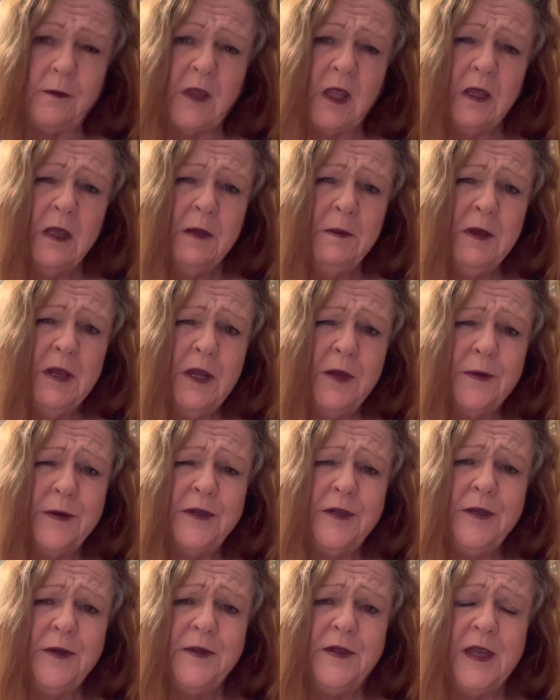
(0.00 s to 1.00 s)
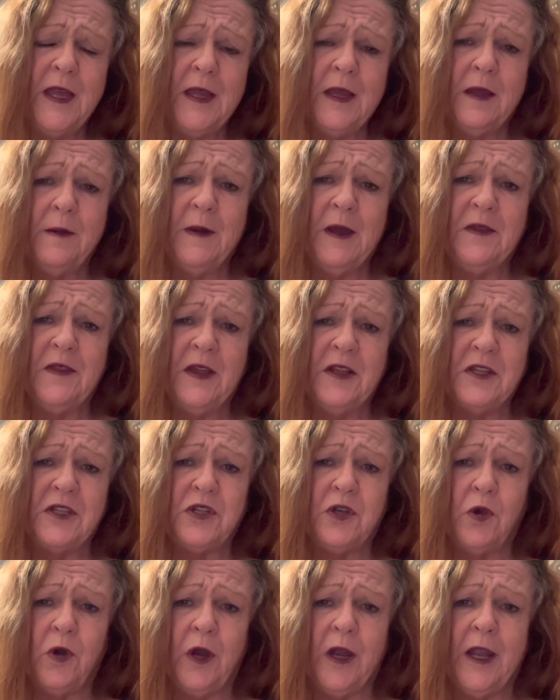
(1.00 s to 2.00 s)
Let me know what you think about that
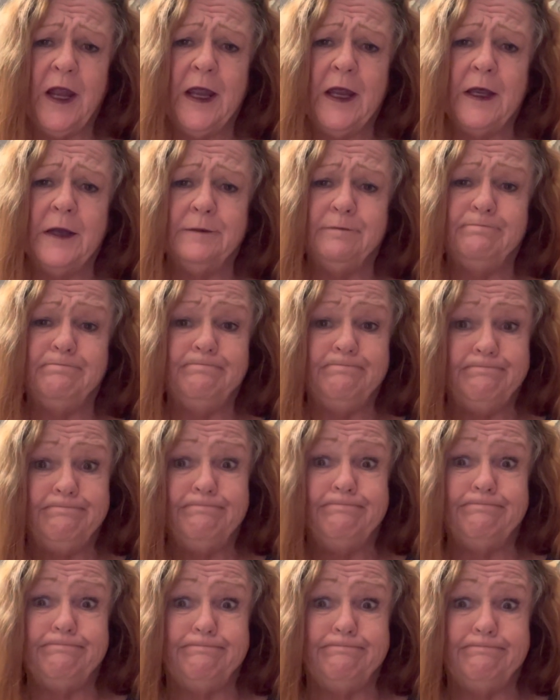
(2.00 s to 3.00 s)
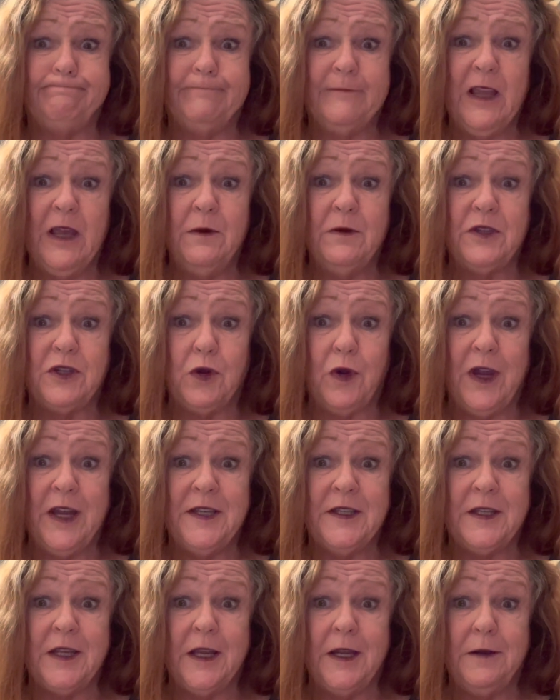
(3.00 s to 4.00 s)
story. It was
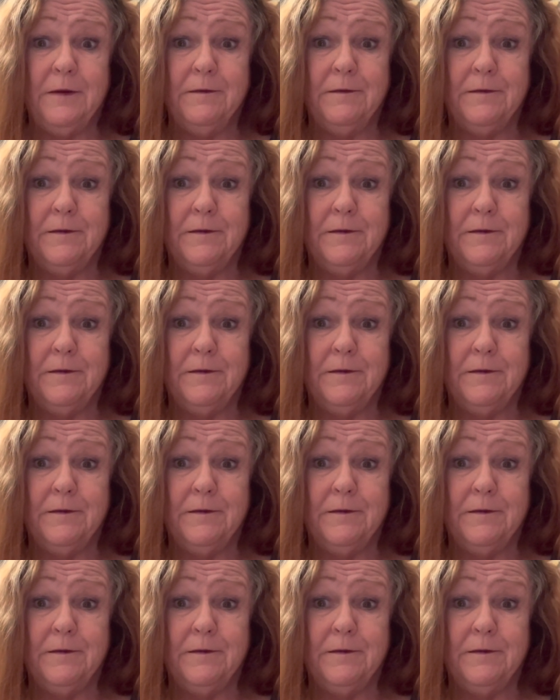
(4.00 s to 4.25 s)
crazy.